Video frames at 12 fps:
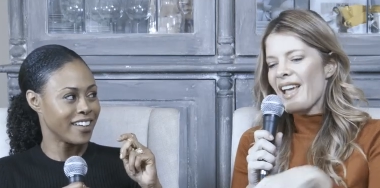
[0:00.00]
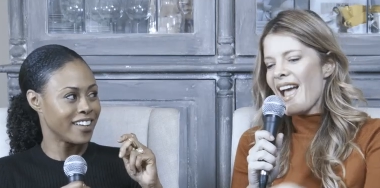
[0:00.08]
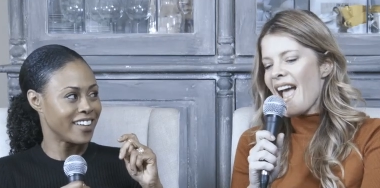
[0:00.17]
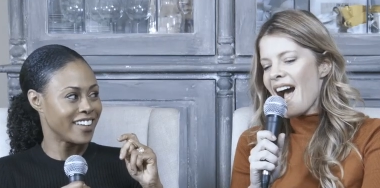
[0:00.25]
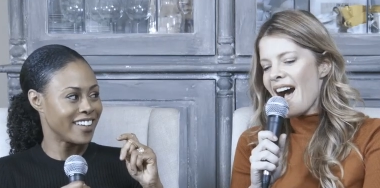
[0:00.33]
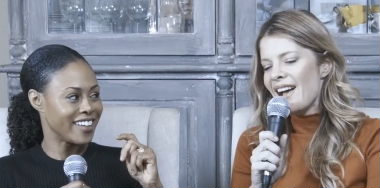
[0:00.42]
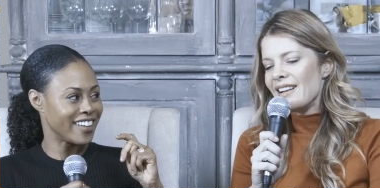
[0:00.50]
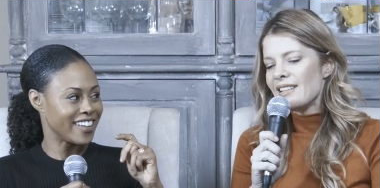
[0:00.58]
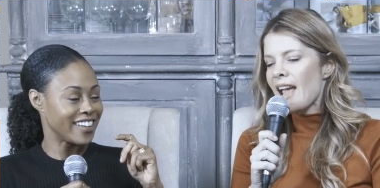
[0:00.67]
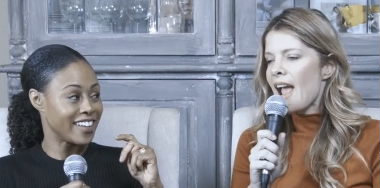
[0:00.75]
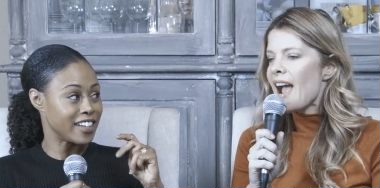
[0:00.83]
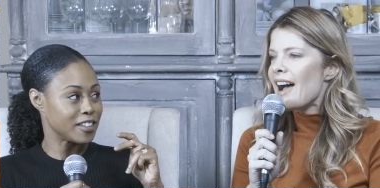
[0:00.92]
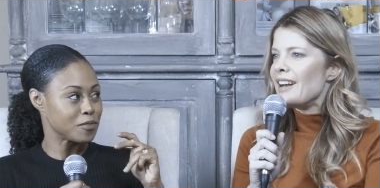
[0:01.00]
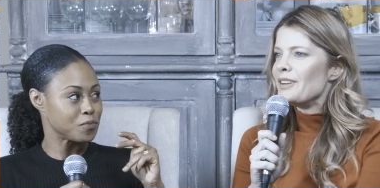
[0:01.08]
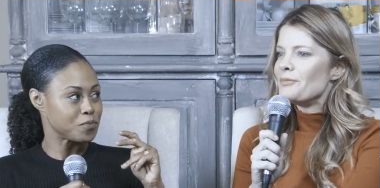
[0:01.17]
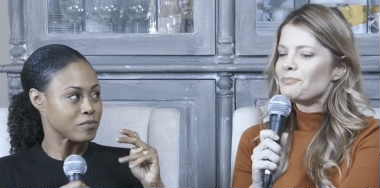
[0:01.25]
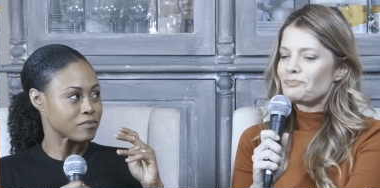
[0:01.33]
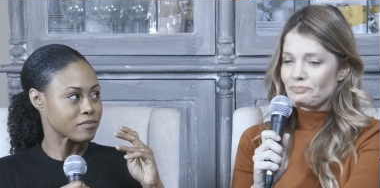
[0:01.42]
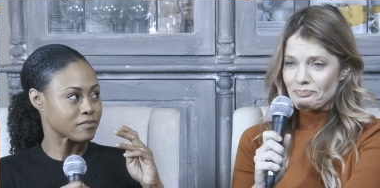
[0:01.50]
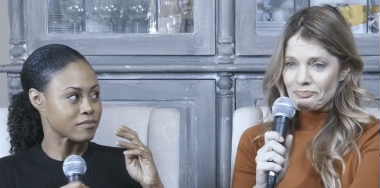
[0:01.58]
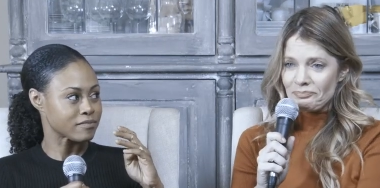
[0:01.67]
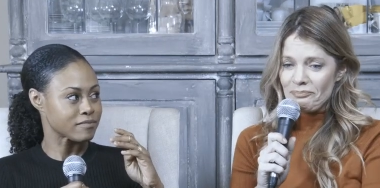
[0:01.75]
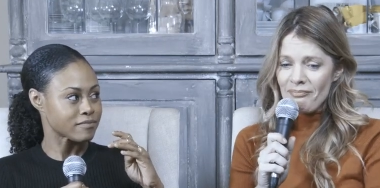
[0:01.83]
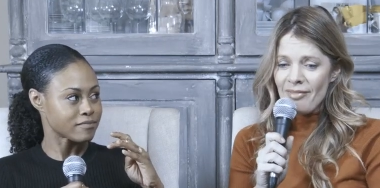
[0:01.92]
Speaker 1: And and
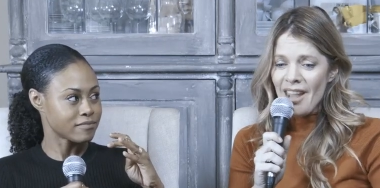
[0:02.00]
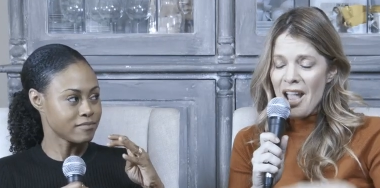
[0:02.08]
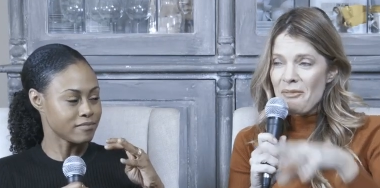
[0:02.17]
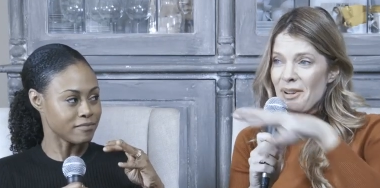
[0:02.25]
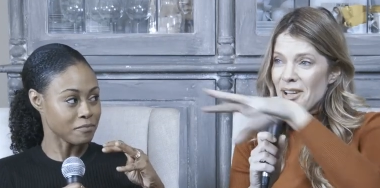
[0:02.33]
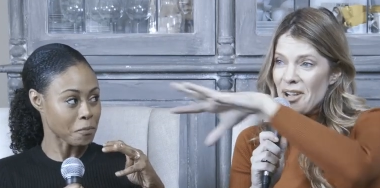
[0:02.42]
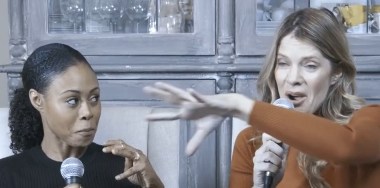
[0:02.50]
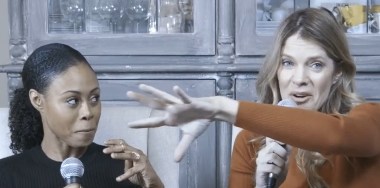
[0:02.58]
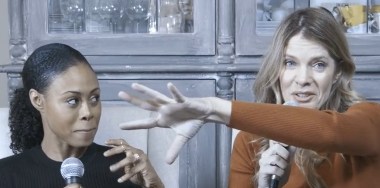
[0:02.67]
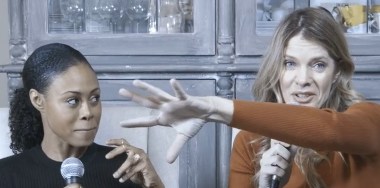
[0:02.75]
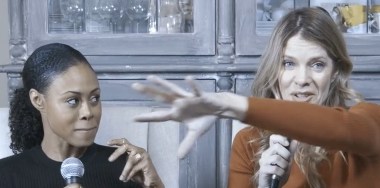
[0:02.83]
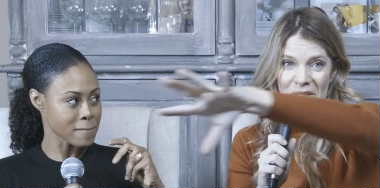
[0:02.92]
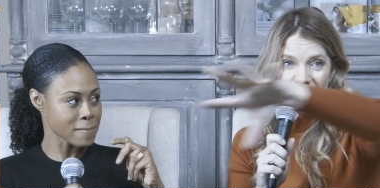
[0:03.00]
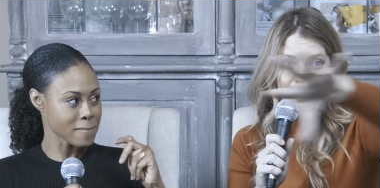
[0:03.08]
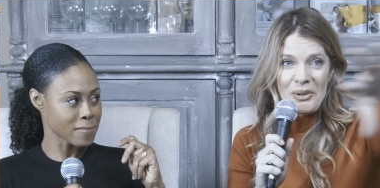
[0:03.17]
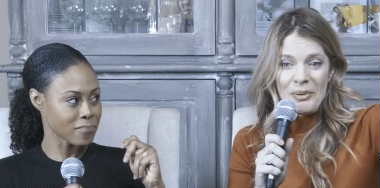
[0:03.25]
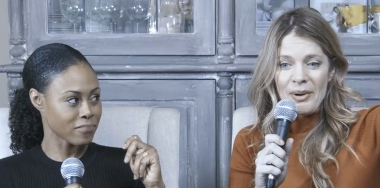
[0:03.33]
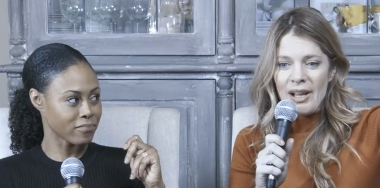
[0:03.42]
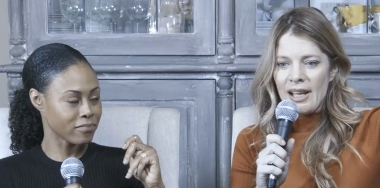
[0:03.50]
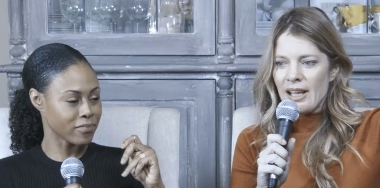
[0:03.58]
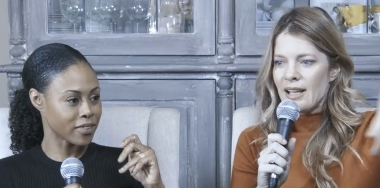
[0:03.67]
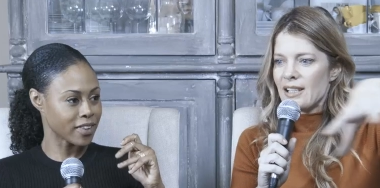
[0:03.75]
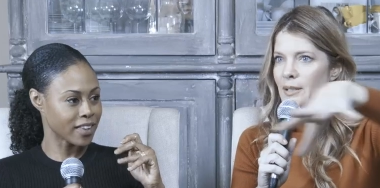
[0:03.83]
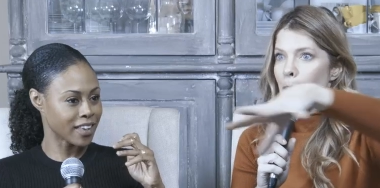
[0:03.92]
and we go to
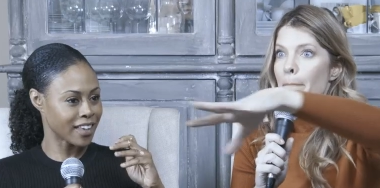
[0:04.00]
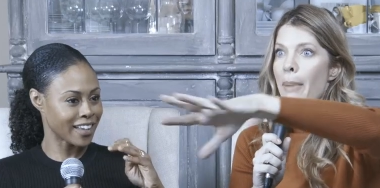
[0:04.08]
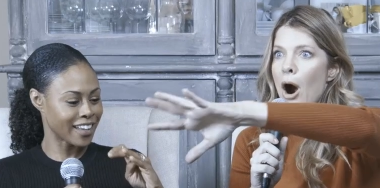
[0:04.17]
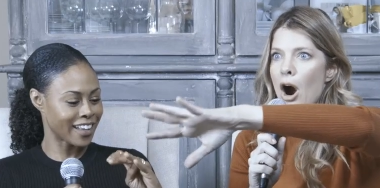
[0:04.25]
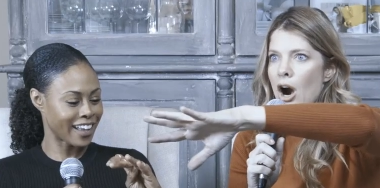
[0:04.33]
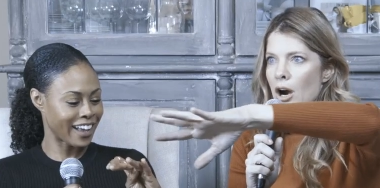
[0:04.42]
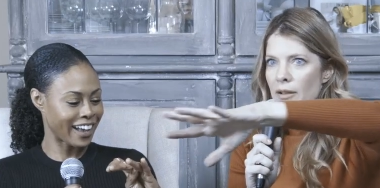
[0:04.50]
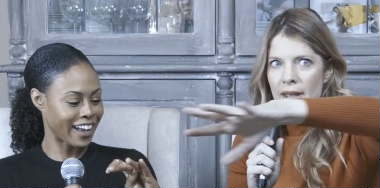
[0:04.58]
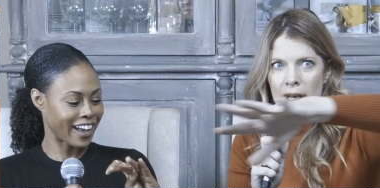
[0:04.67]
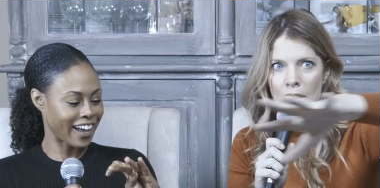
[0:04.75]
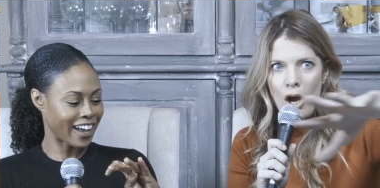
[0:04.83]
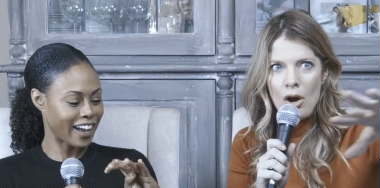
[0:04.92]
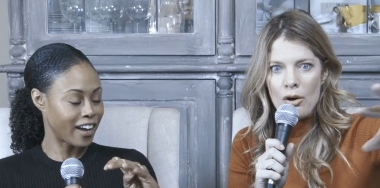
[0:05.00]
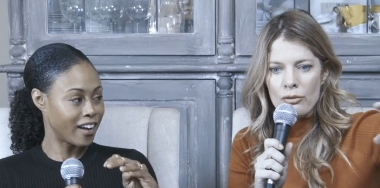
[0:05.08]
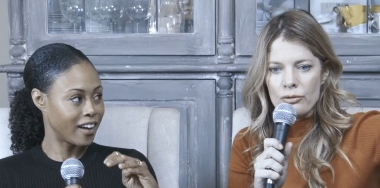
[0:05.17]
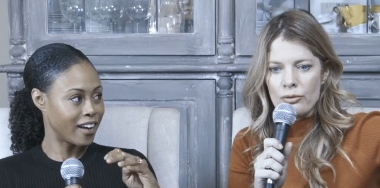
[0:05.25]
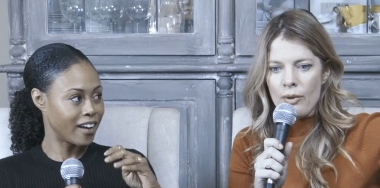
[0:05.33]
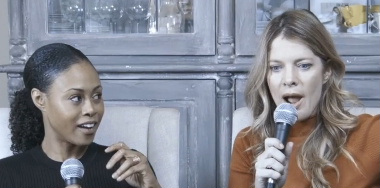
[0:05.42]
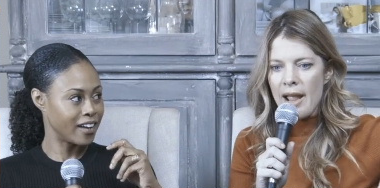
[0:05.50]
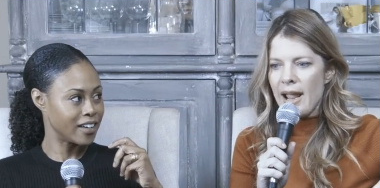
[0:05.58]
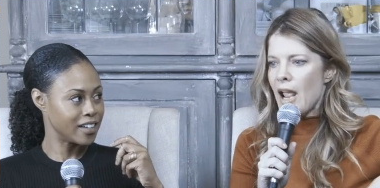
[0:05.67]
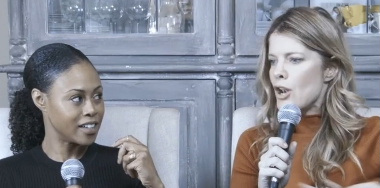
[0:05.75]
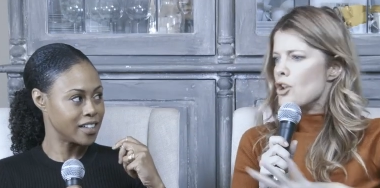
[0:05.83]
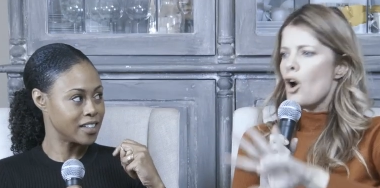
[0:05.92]
his bar that he owned, right?
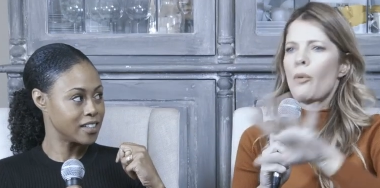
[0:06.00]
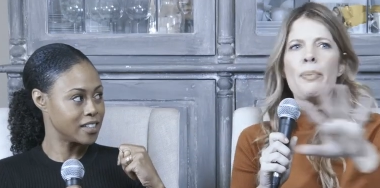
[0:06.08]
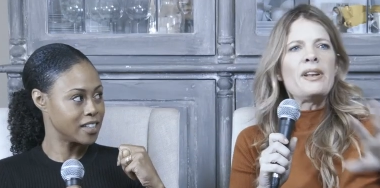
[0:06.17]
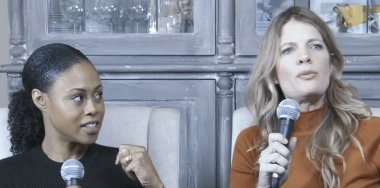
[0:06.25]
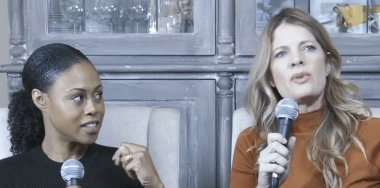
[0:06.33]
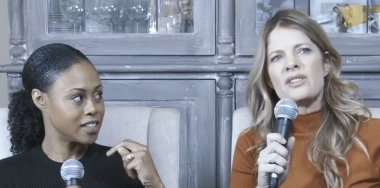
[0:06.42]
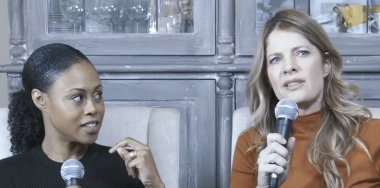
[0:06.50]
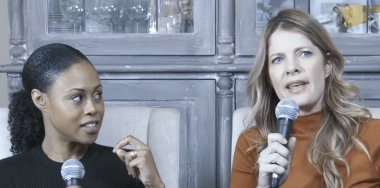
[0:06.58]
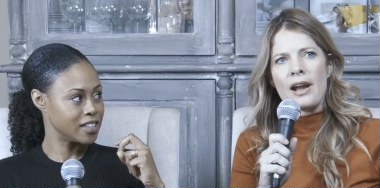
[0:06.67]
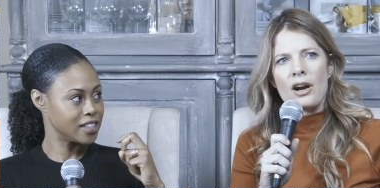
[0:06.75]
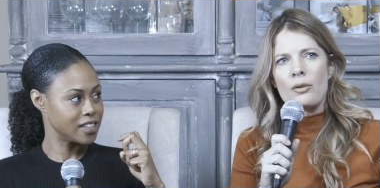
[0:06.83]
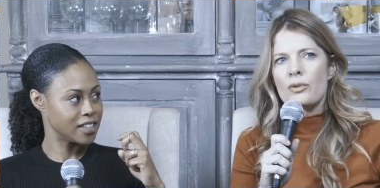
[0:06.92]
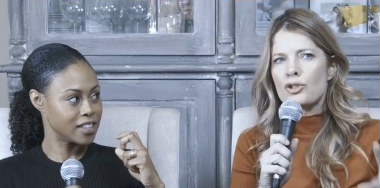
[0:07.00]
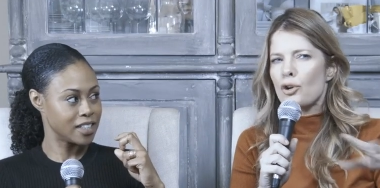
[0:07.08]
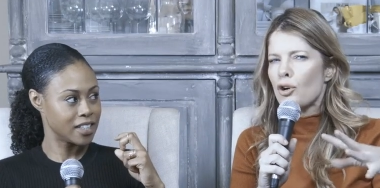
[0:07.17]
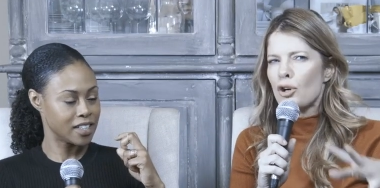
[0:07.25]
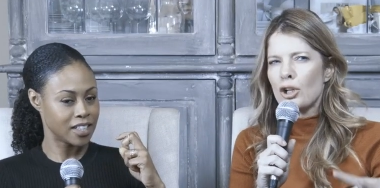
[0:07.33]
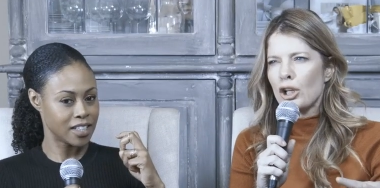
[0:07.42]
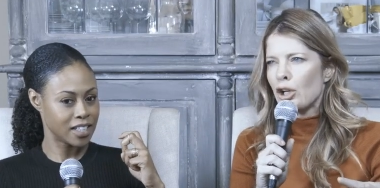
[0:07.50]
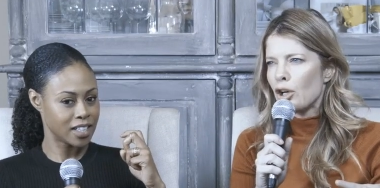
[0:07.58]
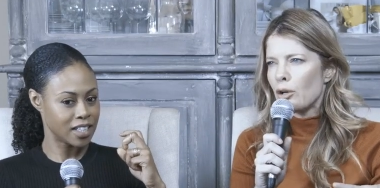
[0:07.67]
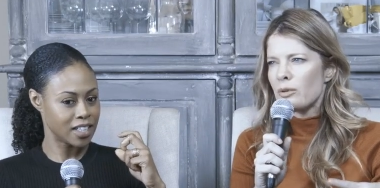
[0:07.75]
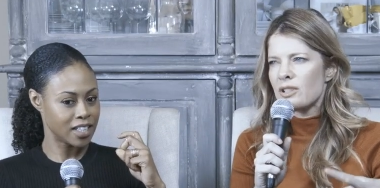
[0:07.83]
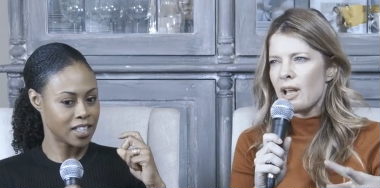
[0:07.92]
And nobody was there. It was
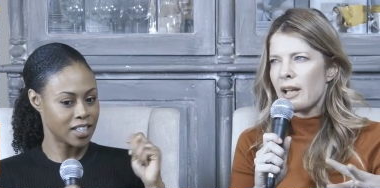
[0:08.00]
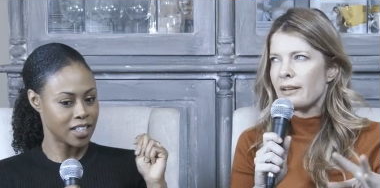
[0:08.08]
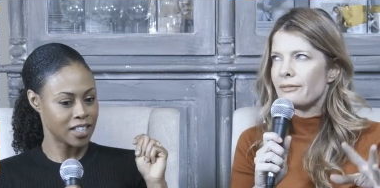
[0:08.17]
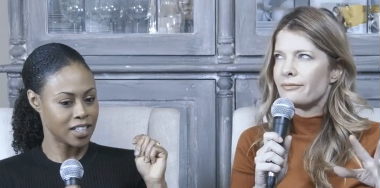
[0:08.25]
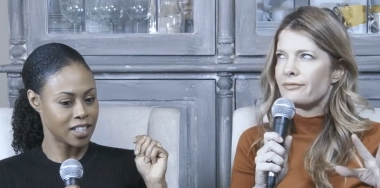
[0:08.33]
earlier. It was like